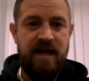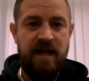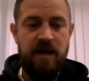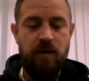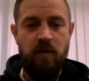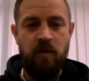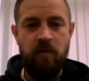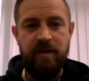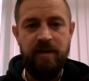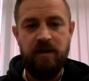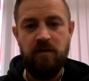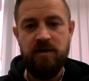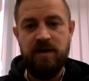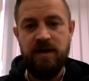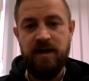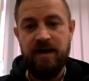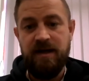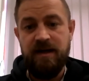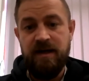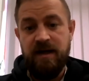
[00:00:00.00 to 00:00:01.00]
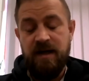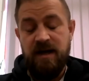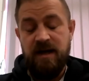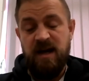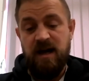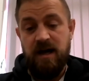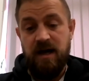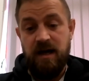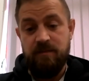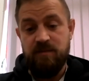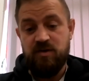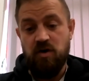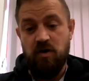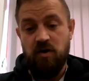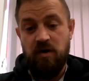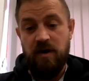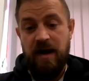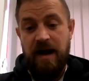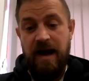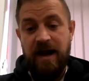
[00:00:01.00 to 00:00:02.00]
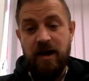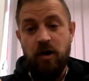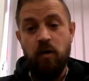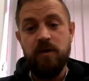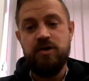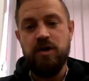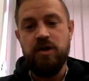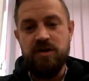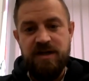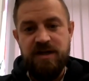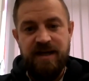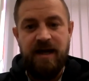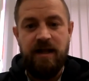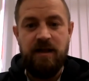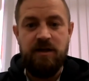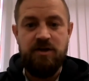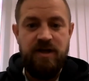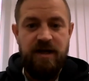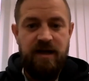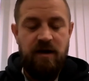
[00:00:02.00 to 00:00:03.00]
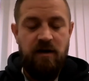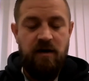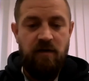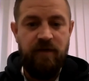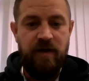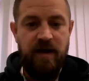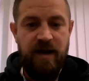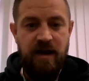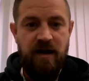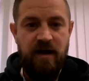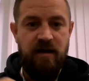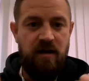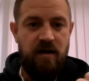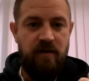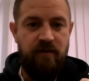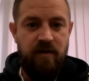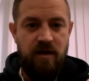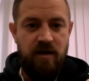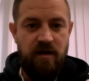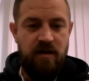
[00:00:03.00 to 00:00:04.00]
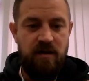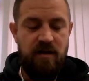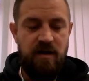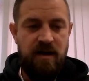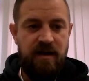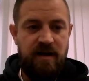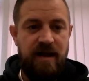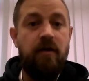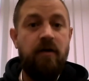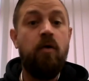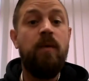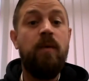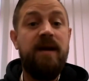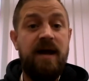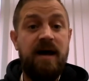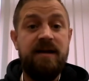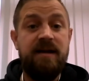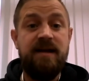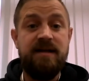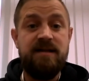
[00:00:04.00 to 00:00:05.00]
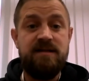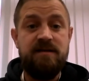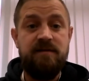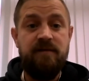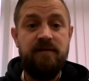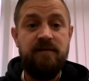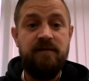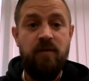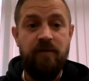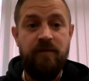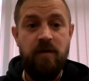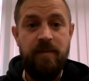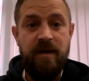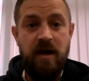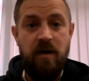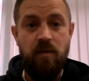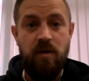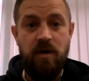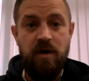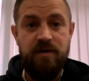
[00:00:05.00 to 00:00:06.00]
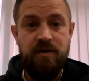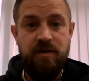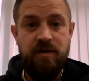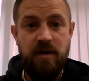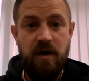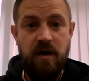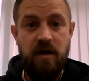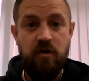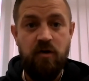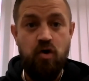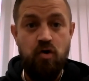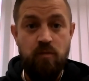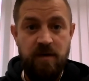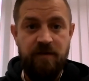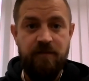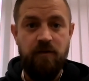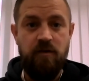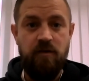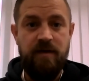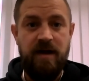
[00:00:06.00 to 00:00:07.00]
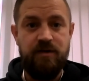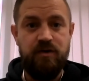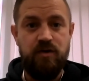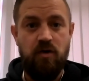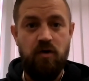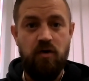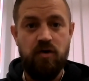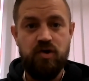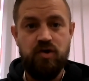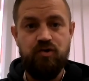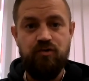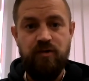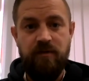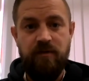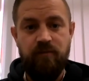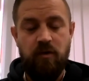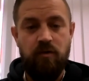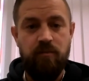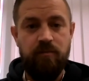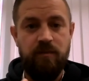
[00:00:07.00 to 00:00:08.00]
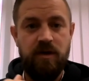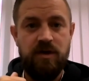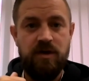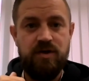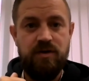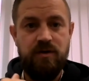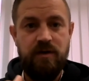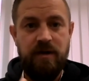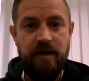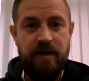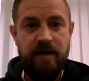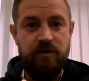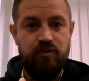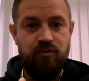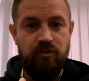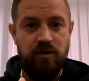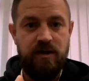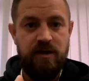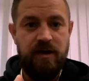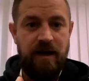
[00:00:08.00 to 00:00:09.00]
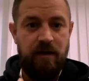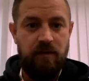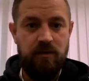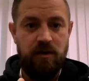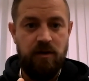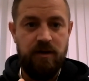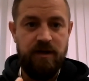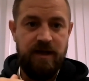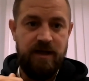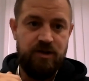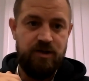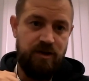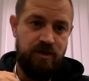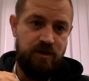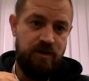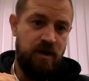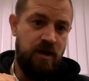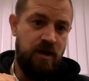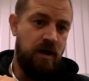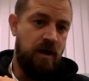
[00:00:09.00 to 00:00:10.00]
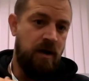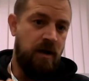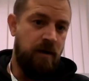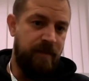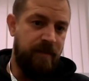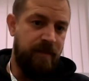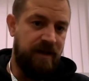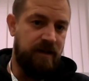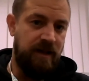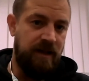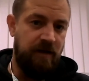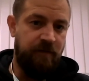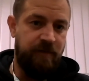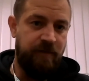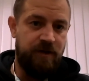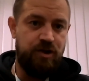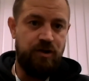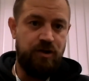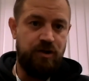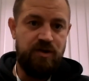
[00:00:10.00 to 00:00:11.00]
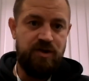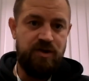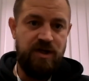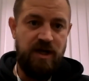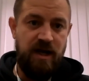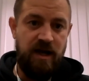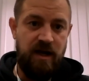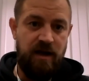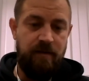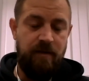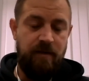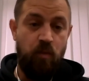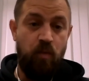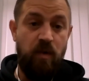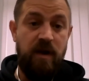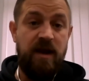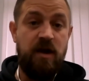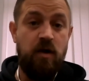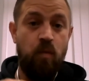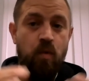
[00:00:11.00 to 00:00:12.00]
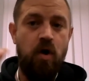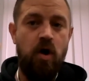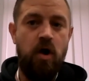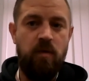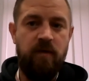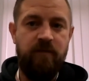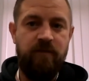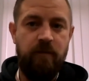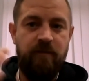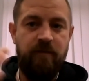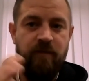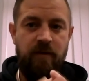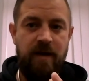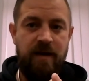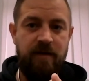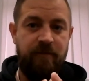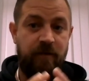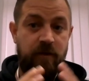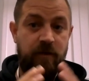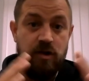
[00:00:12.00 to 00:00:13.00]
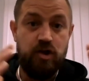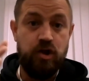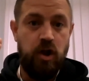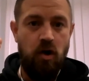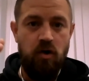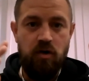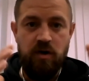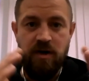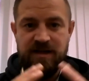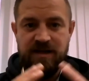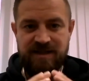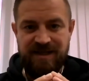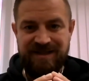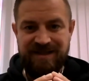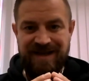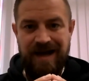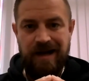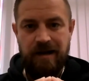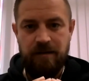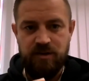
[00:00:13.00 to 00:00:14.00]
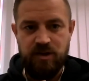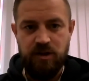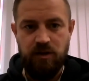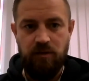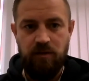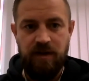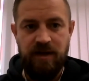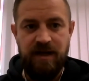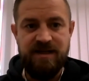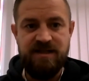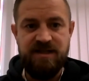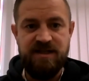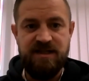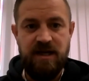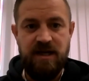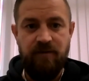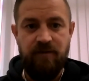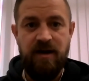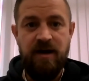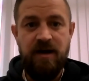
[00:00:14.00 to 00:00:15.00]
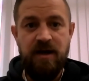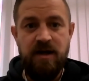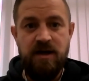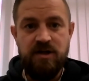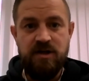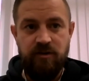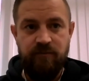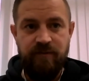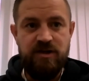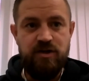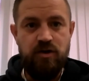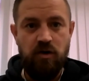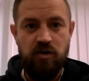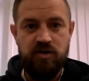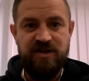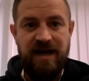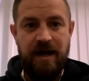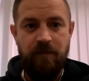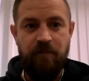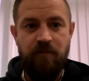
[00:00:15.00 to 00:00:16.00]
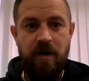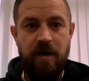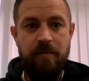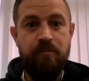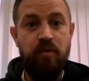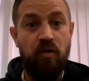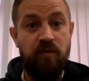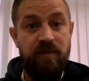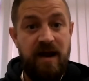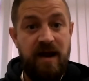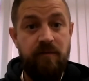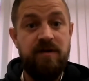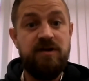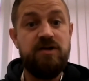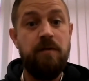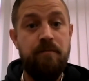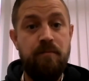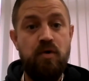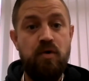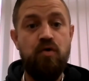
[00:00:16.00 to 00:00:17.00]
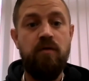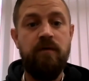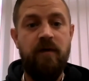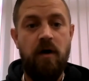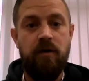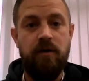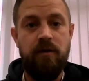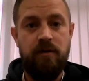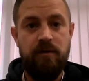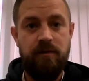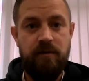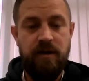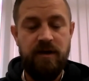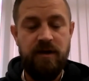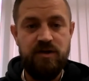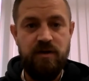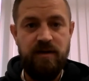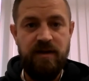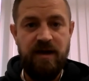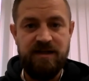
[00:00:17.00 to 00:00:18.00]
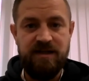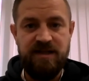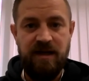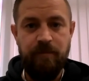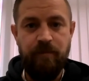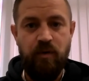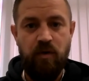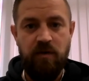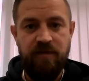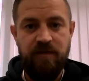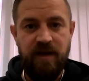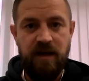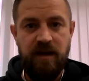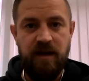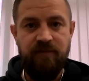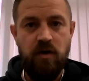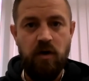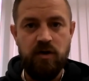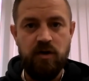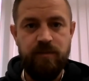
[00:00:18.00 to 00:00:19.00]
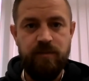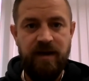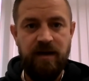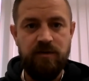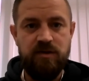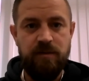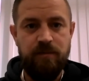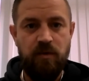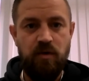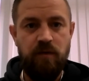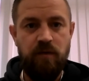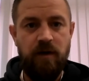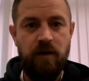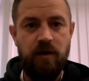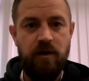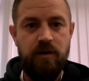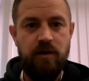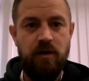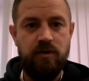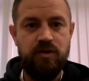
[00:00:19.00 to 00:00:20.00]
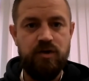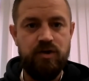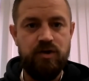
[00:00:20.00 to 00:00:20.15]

What we'll be looking at. So I always use the analogy of an heroin addict, for a better word, coming through that door, street homeless, drug, alcohol addiction, mental health issues, and we can work with them for as long as is absolutely necessary. So there is no time frame, but there is a move on. That's the important thing. They've got to be able to move on and not just